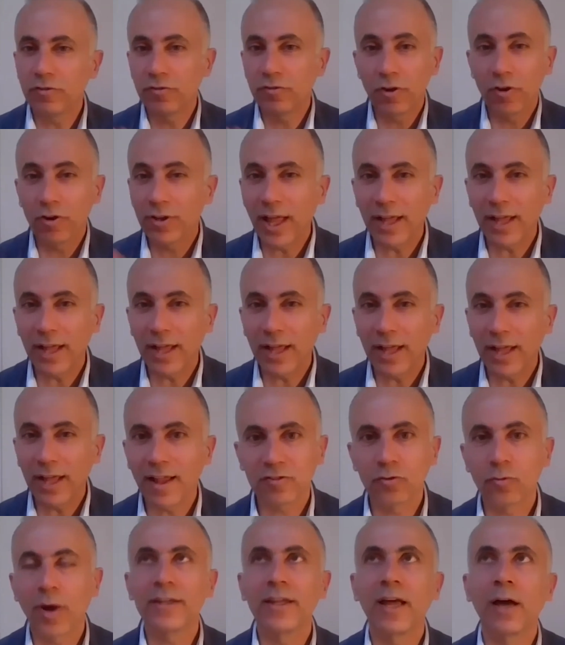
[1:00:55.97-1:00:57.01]
The third and
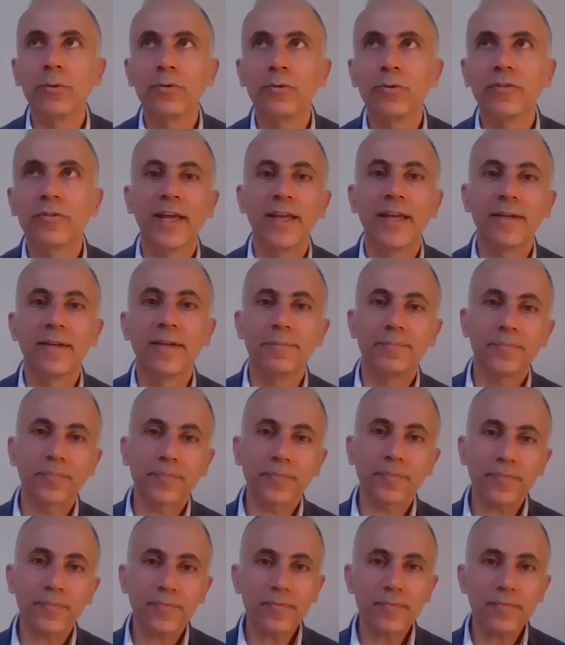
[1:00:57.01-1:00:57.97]
last one, I would say,